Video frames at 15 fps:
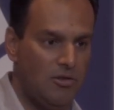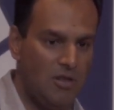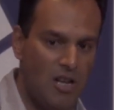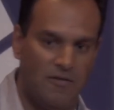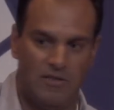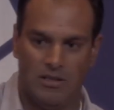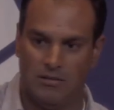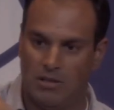So
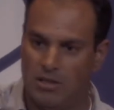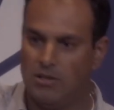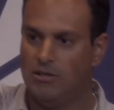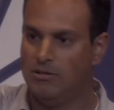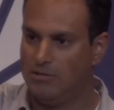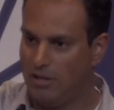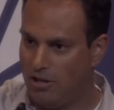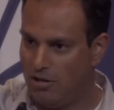you have a
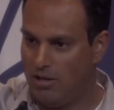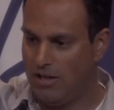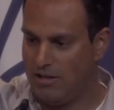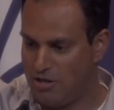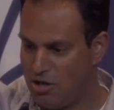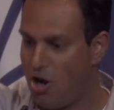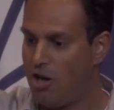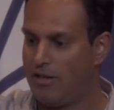
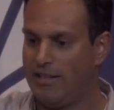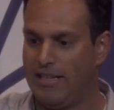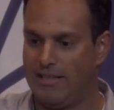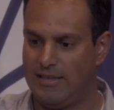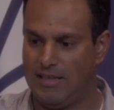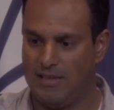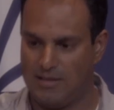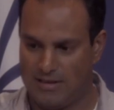dot
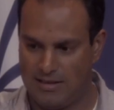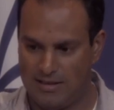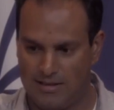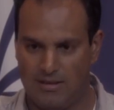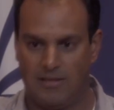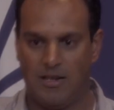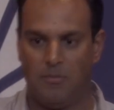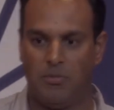that says this
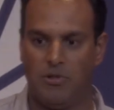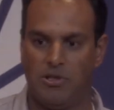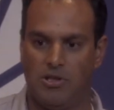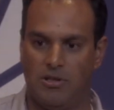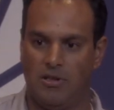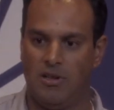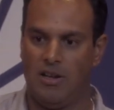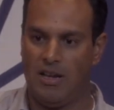is the
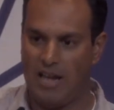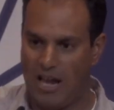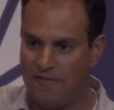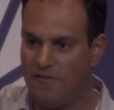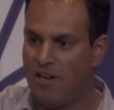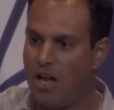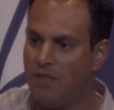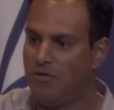temperature
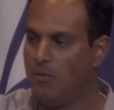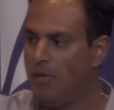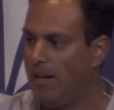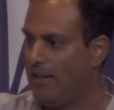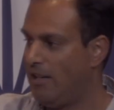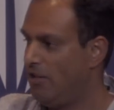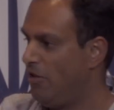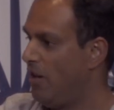every half a
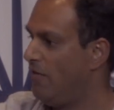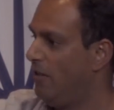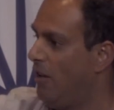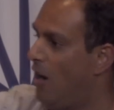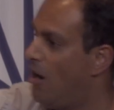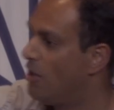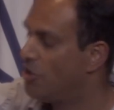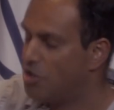mile, and you have a
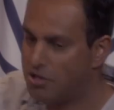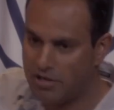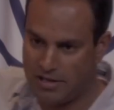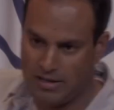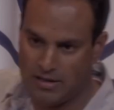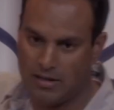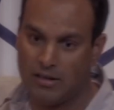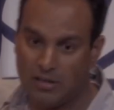large
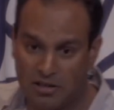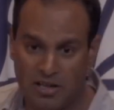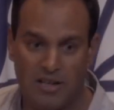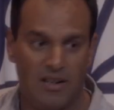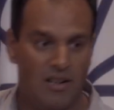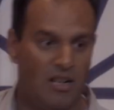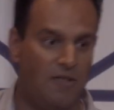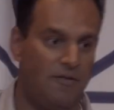grid
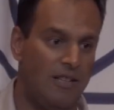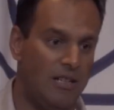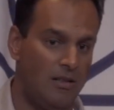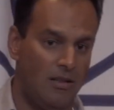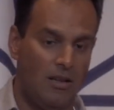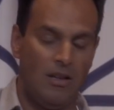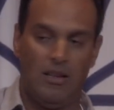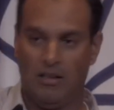
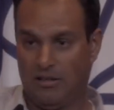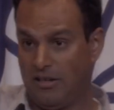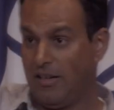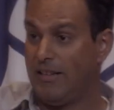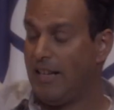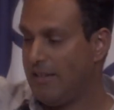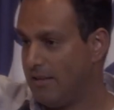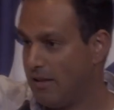
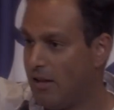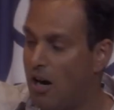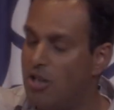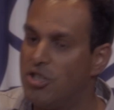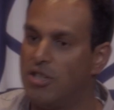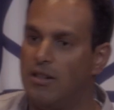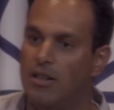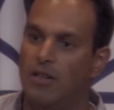that is
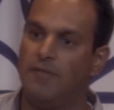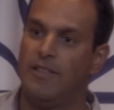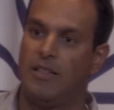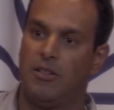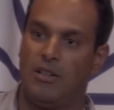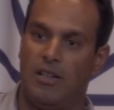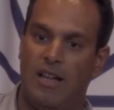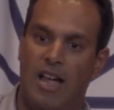large enough
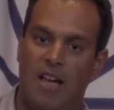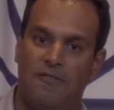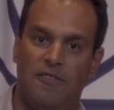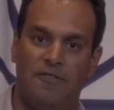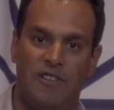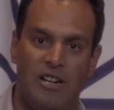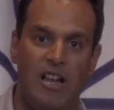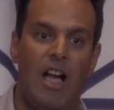that you can have
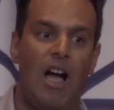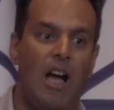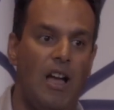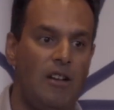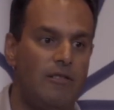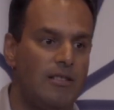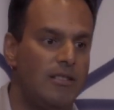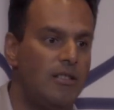a very
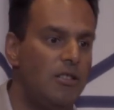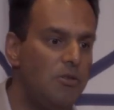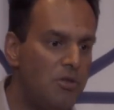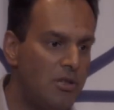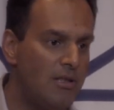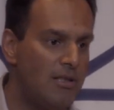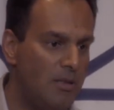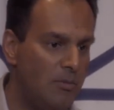high
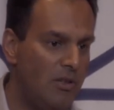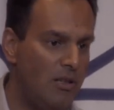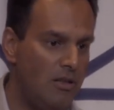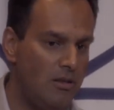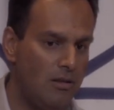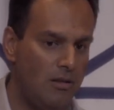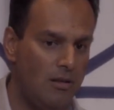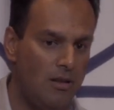resolution
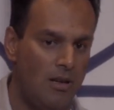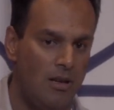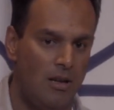simulation.